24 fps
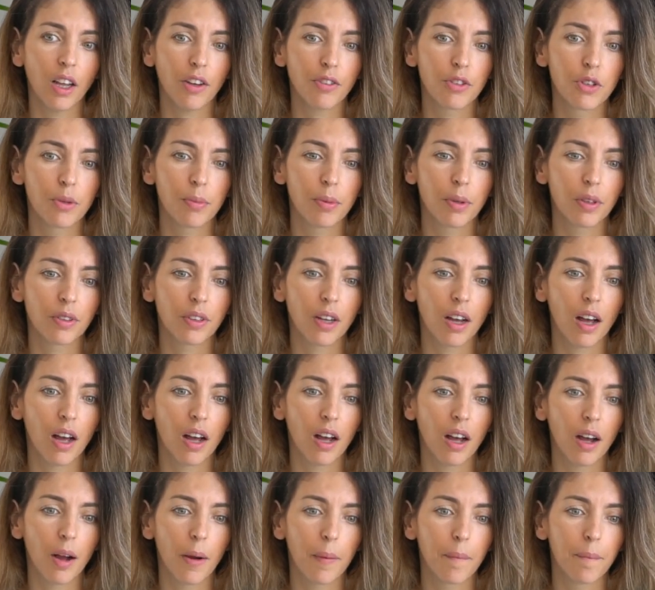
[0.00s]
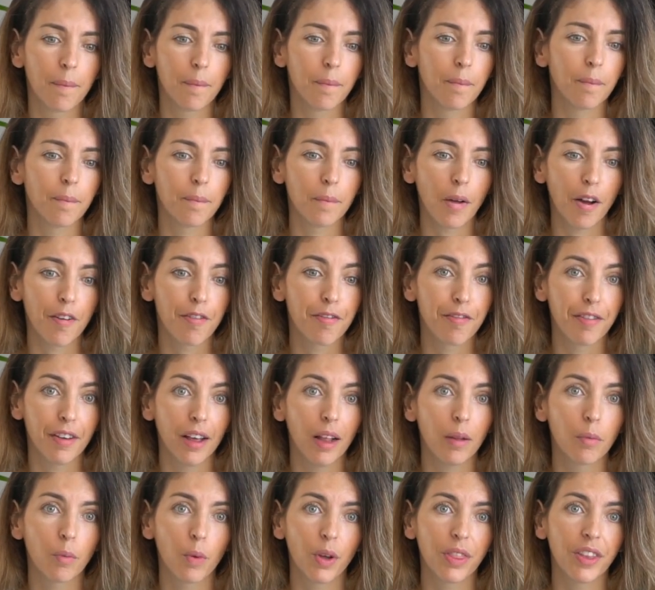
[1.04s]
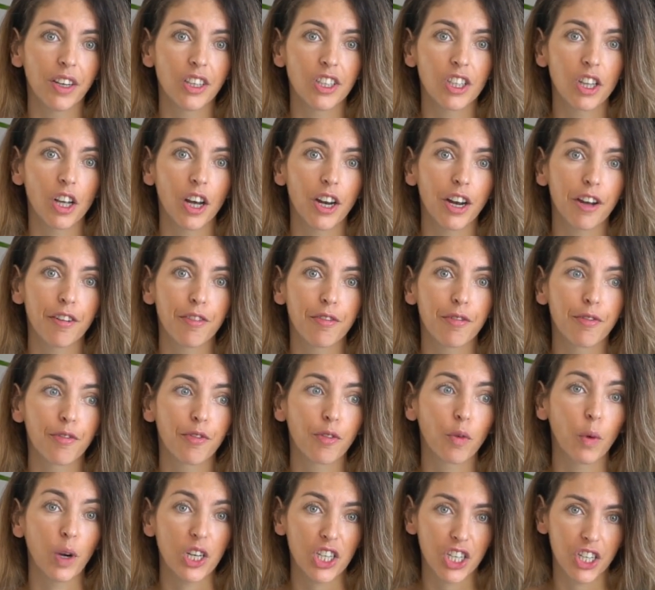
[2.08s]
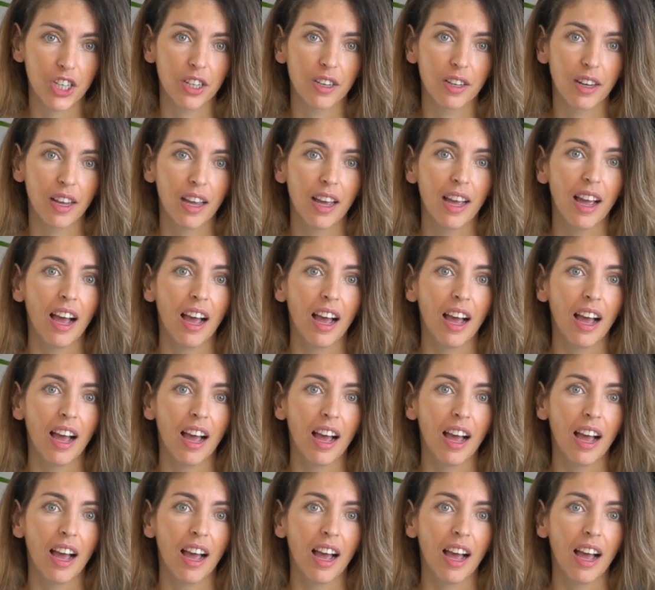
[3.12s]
to build a film where there's a lot of question.